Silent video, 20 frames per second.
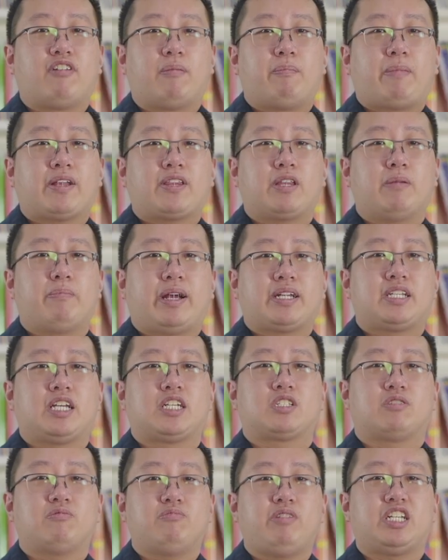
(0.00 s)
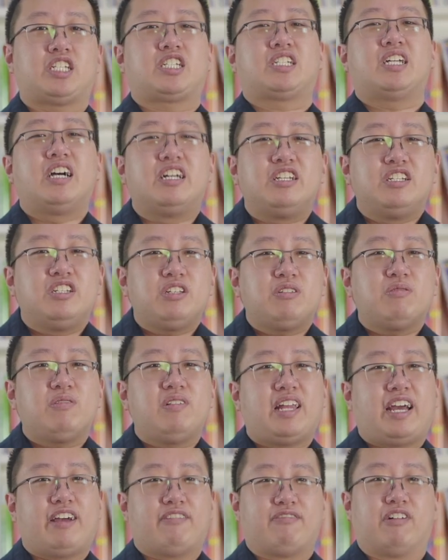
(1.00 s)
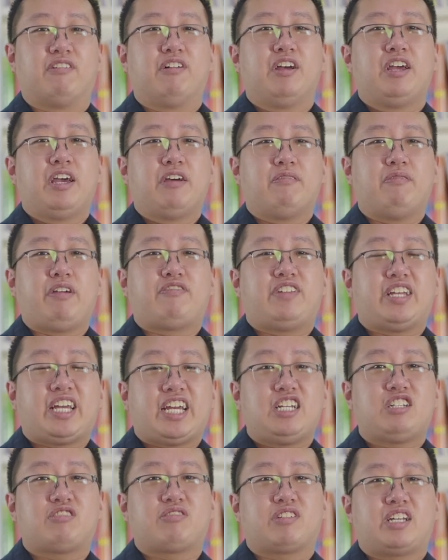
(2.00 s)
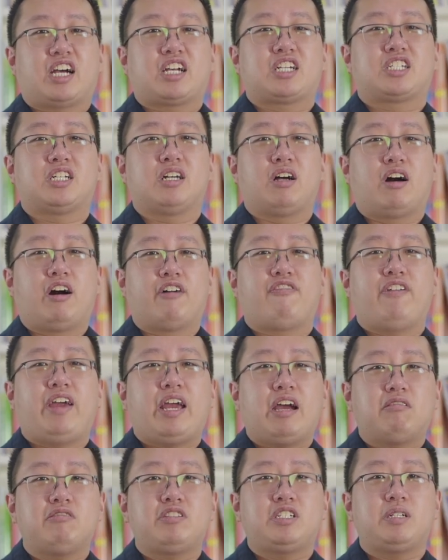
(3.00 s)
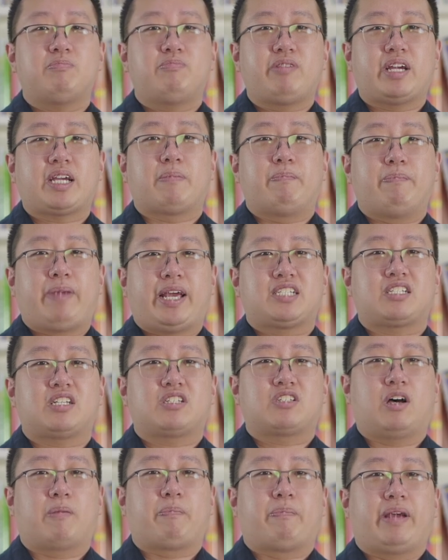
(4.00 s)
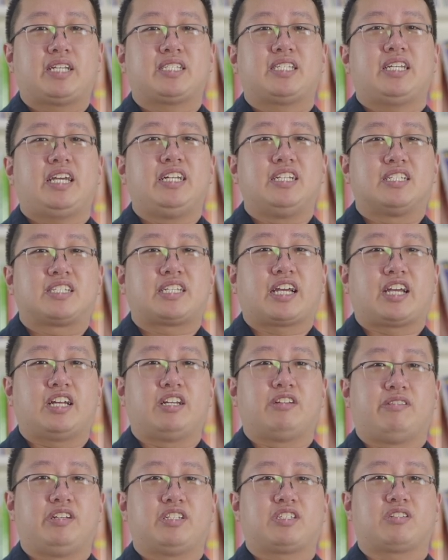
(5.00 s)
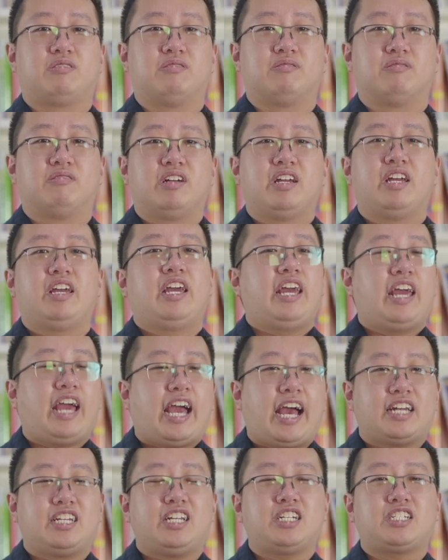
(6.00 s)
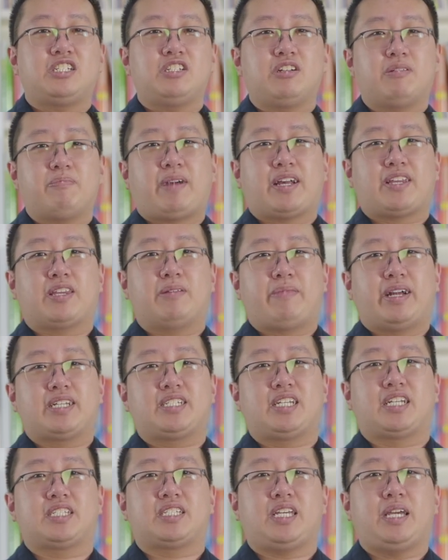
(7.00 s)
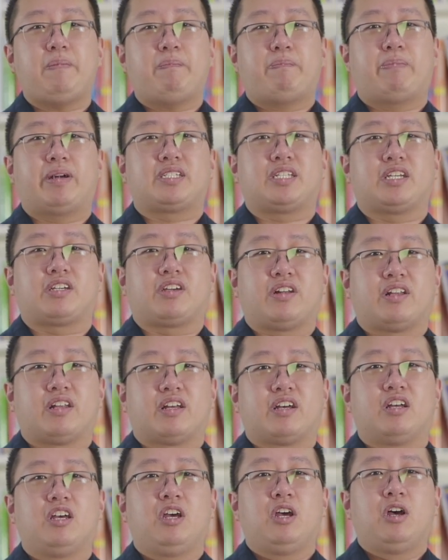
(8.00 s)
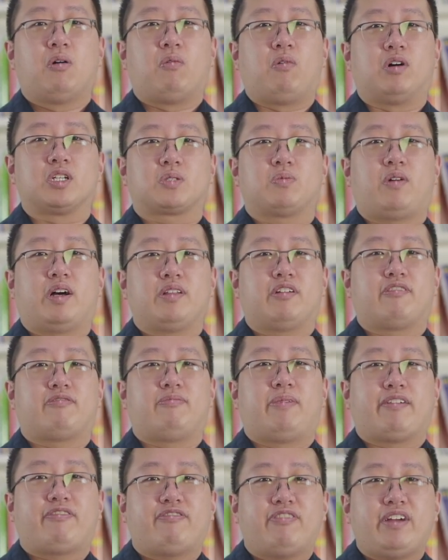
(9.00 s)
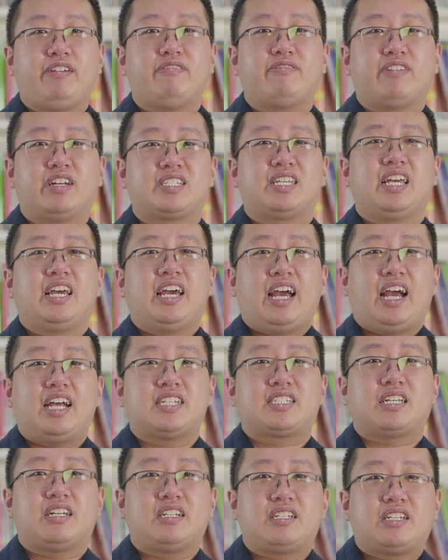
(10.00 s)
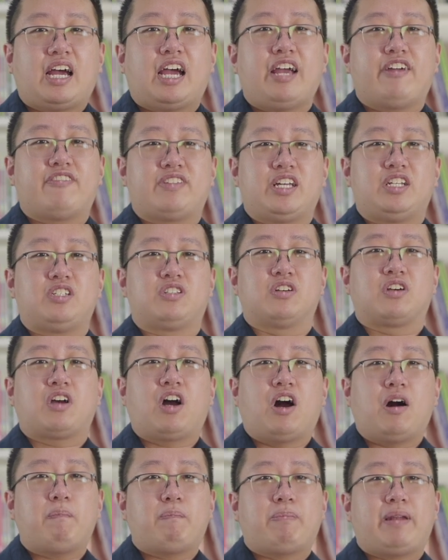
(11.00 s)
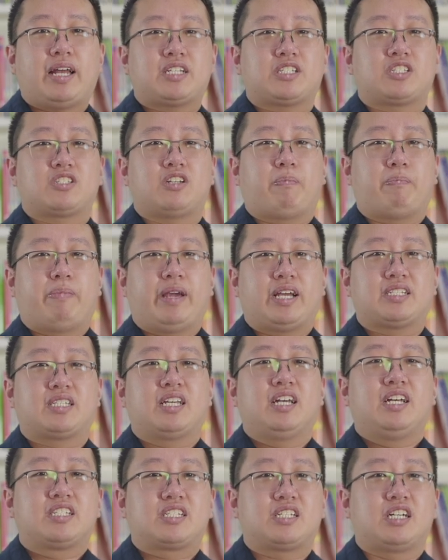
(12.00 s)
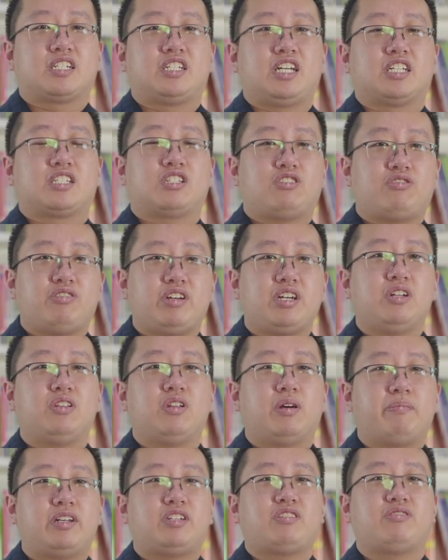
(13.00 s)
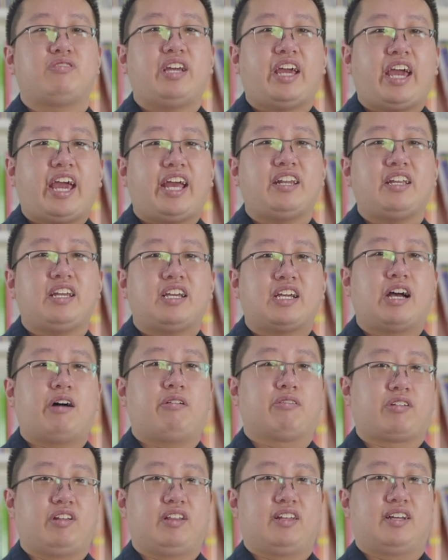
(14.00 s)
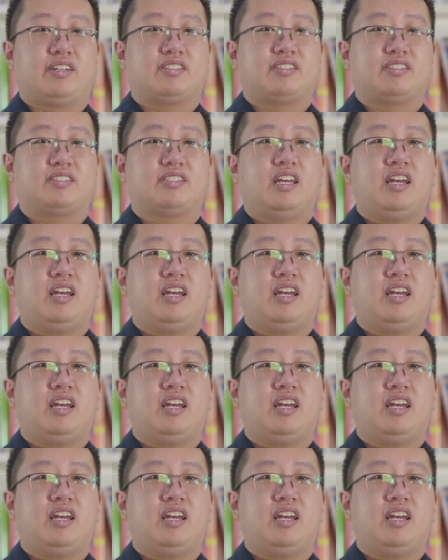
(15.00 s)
for mathematics reached a new level with the introduction of algebraic-based topics in secondary school. Additional mathematics in particular was one of my favorites as I dived into complex topics such as trigonometry and calculus.